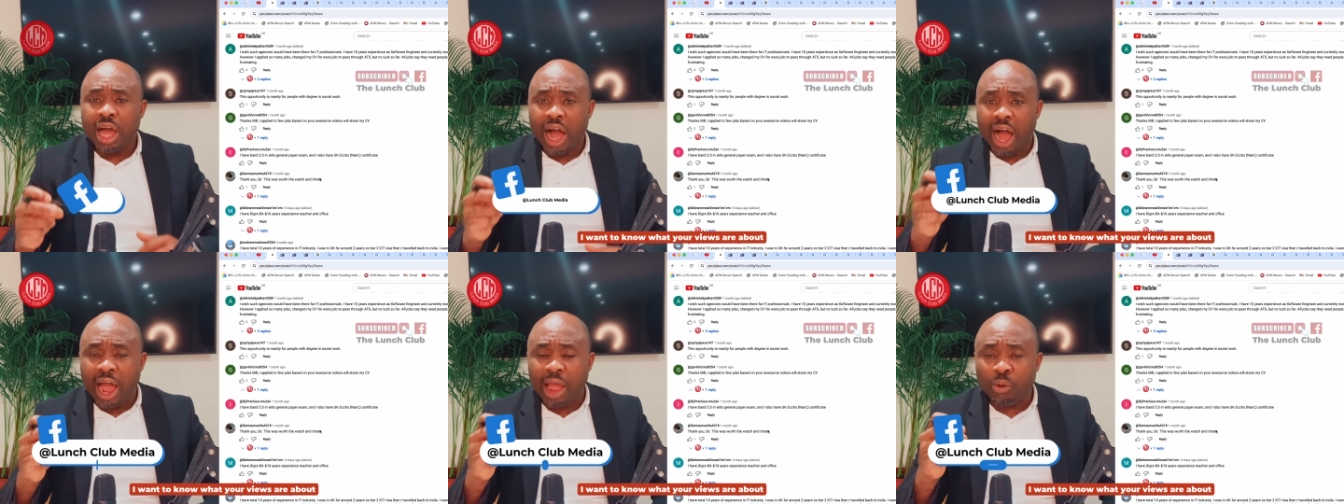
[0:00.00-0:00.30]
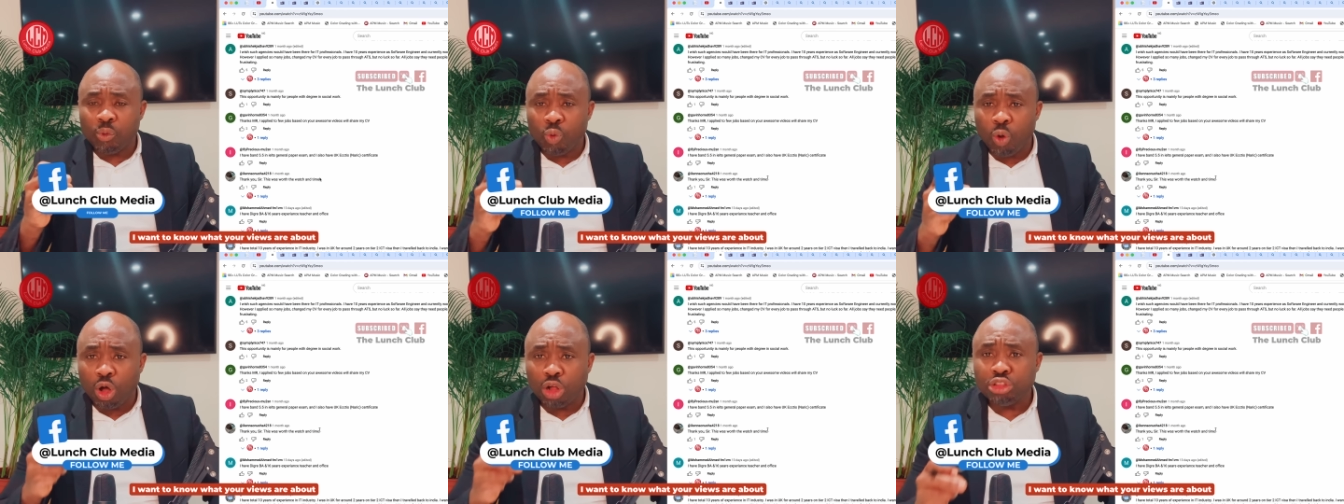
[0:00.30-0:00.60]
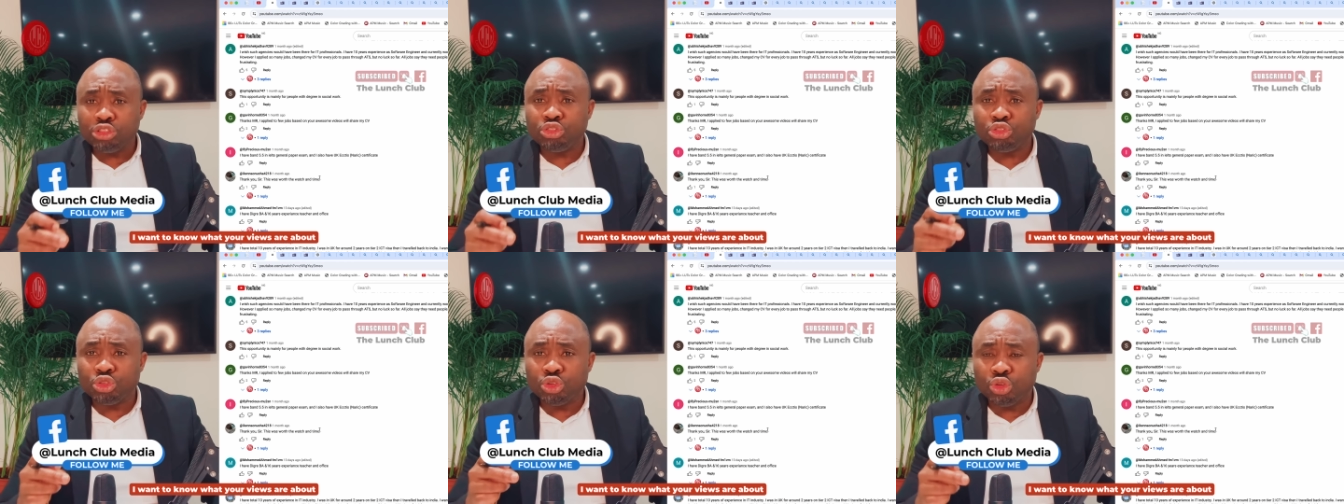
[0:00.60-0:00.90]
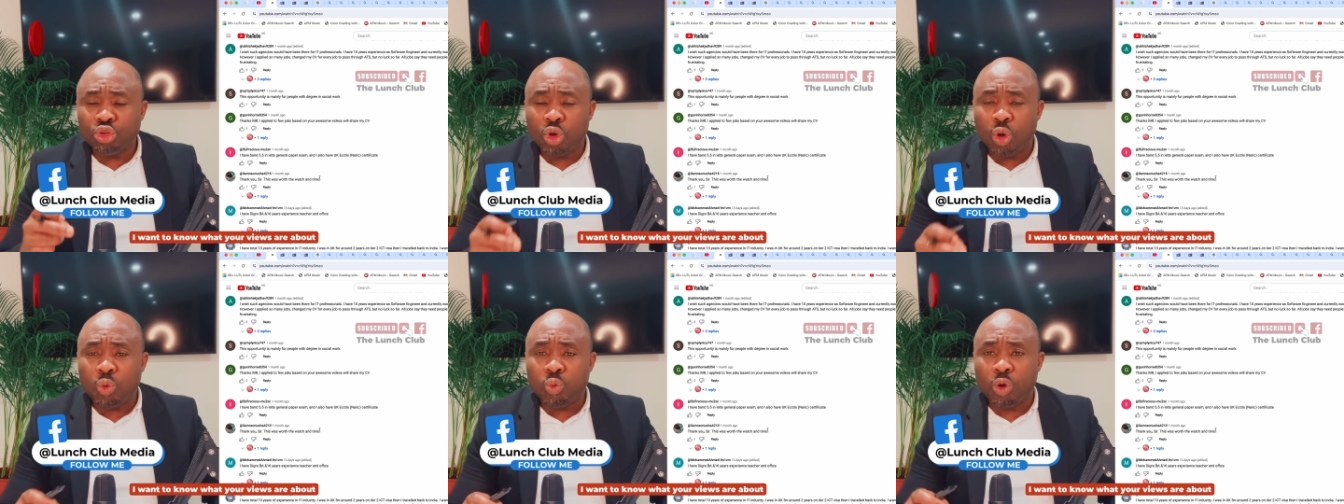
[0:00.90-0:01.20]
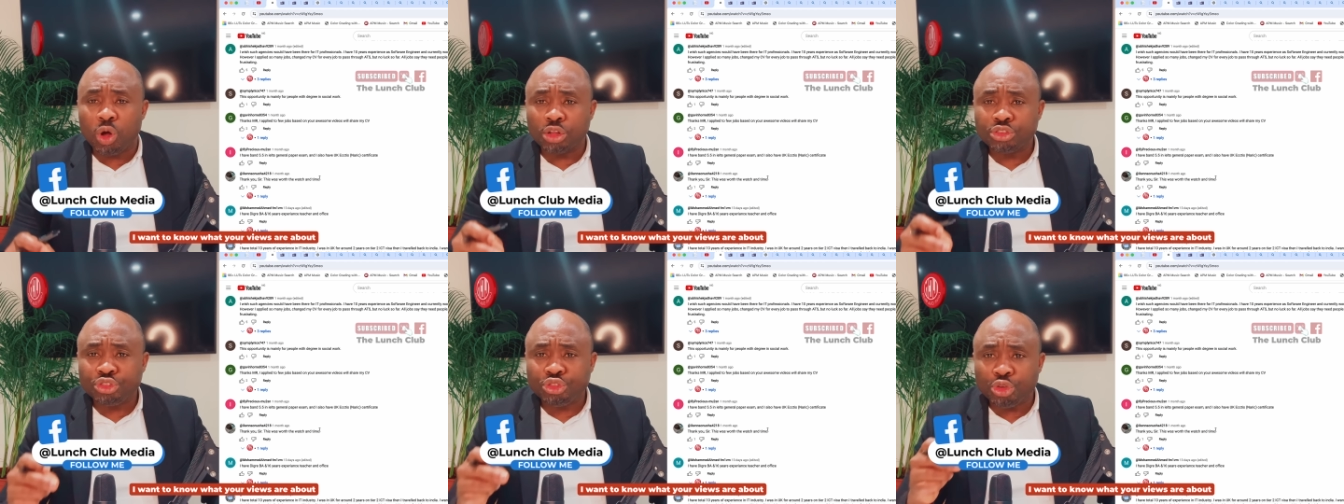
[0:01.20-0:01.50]
I want to know
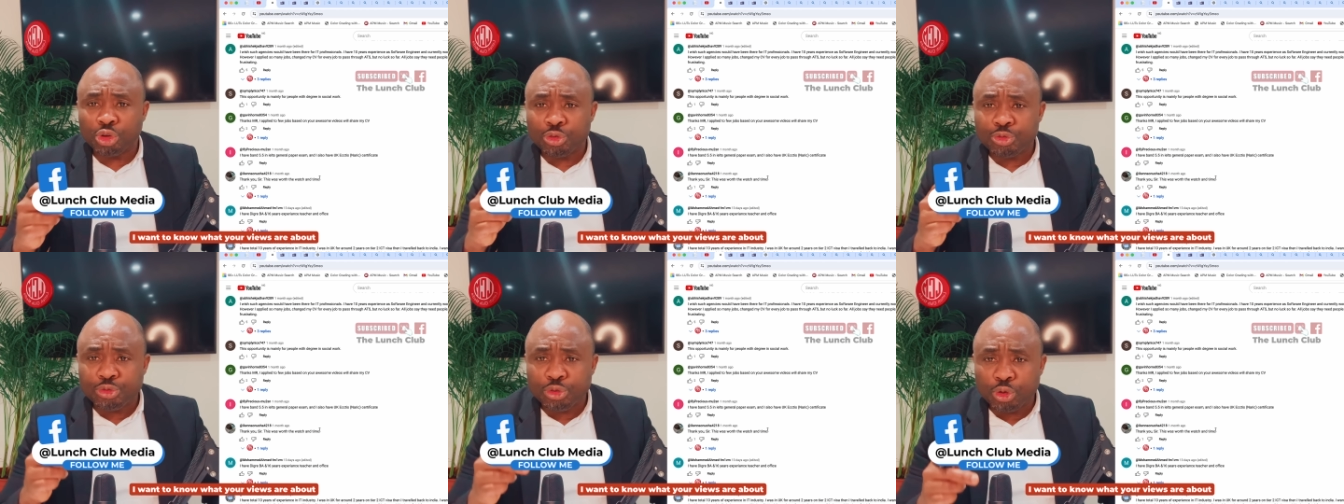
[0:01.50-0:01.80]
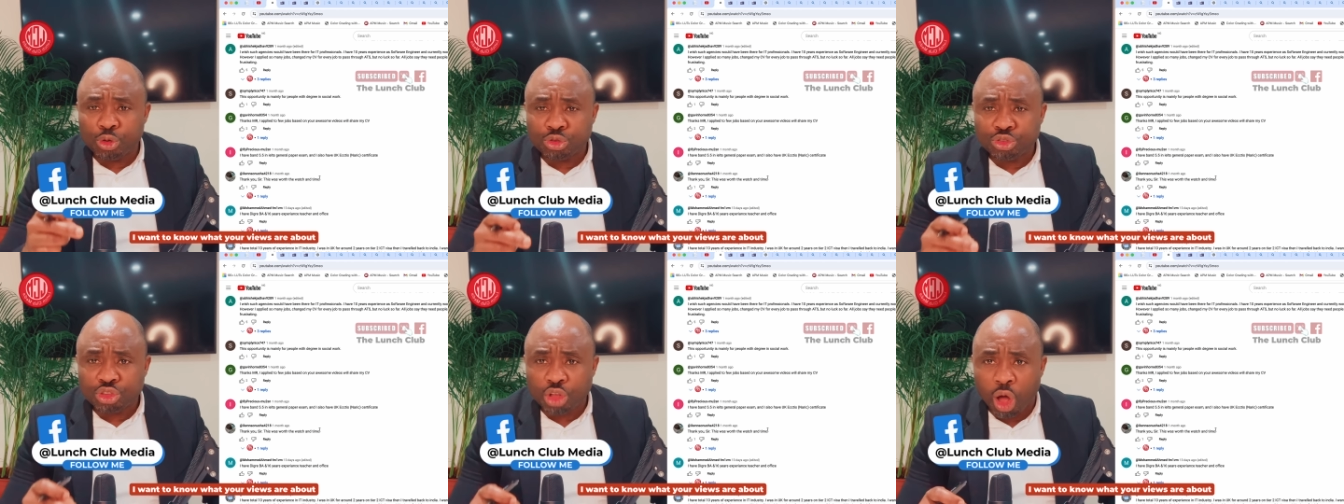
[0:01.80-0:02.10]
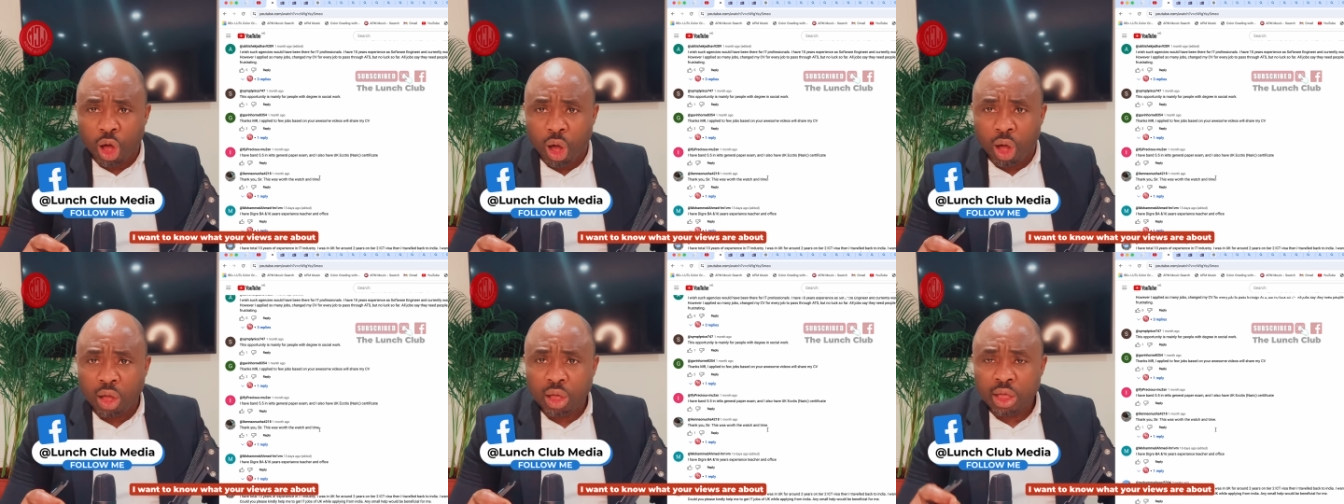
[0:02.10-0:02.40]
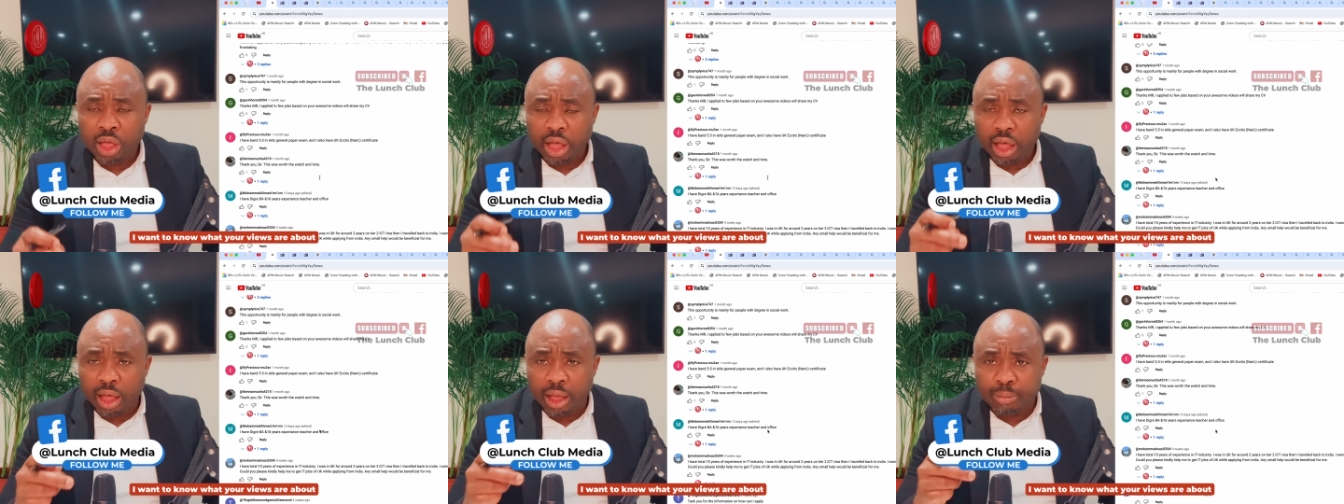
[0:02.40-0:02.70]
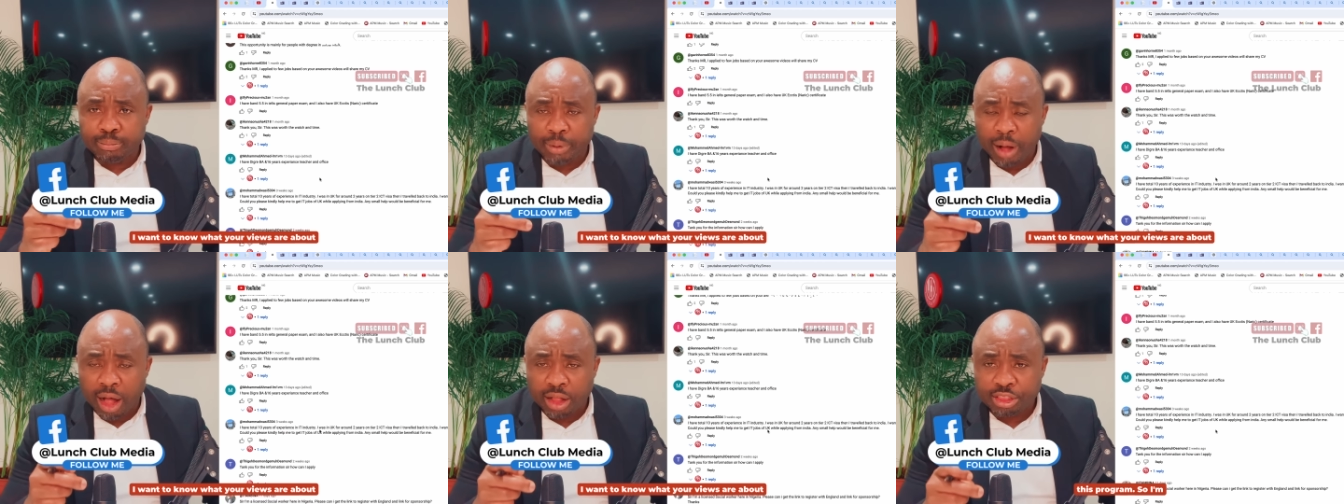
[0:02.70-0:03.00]
what your views are
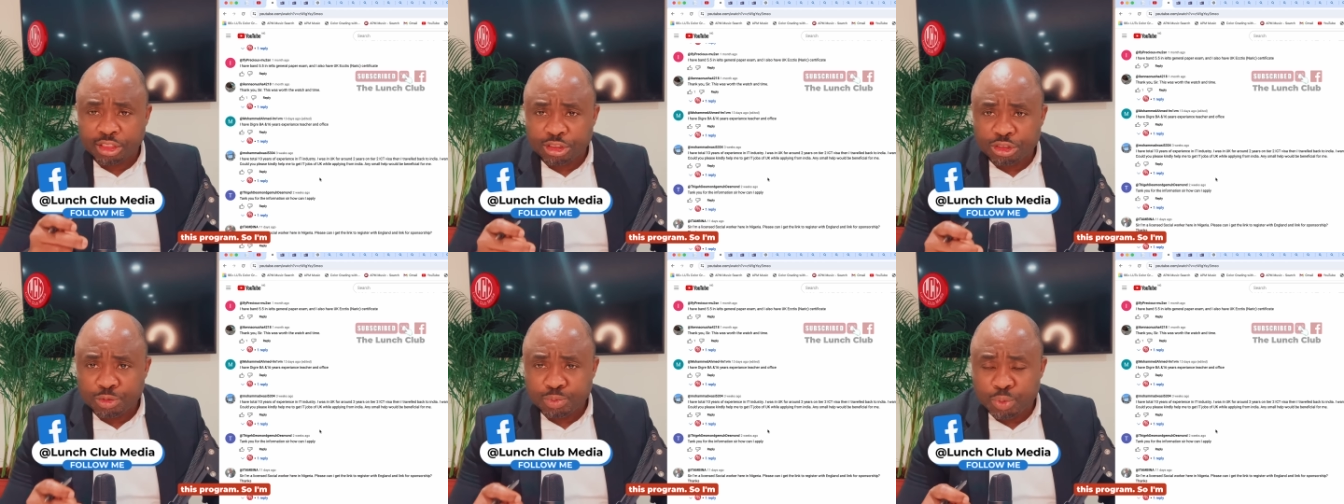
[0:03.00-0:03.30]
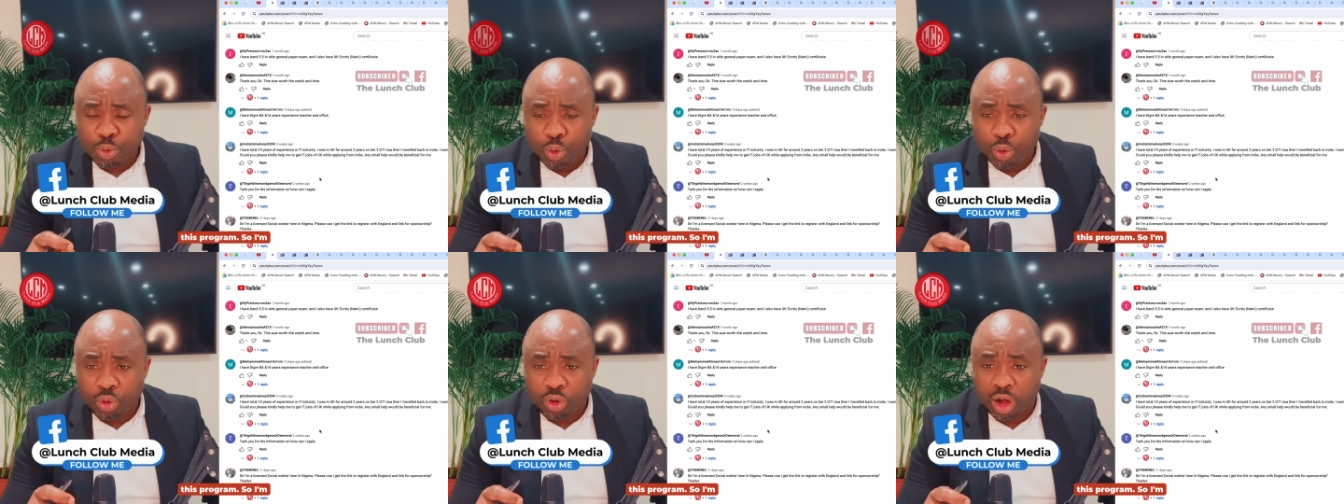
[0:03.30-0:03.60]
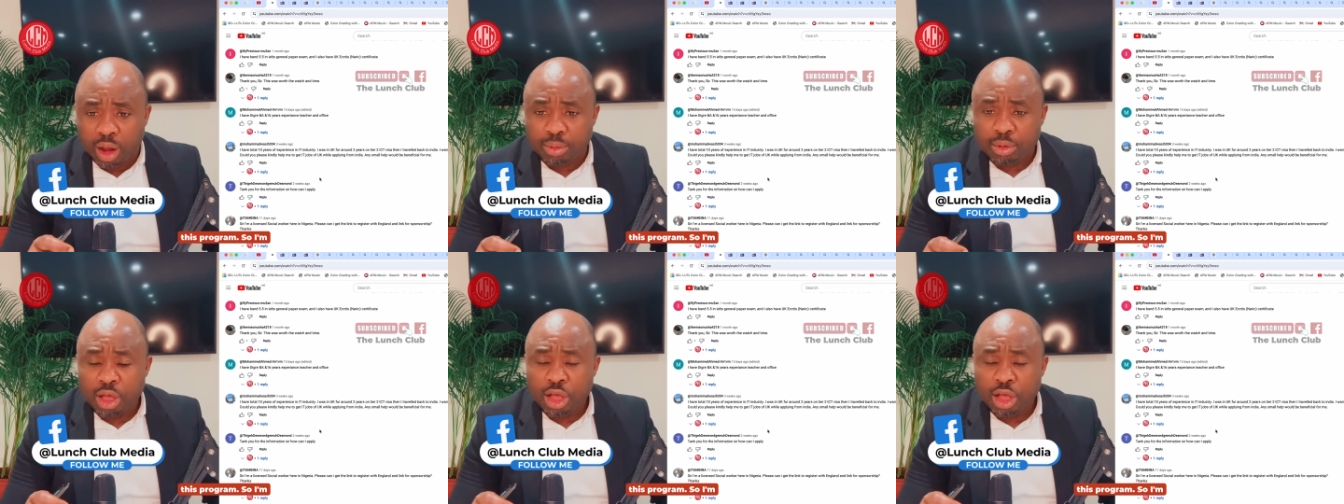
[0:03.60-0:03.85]
about this program.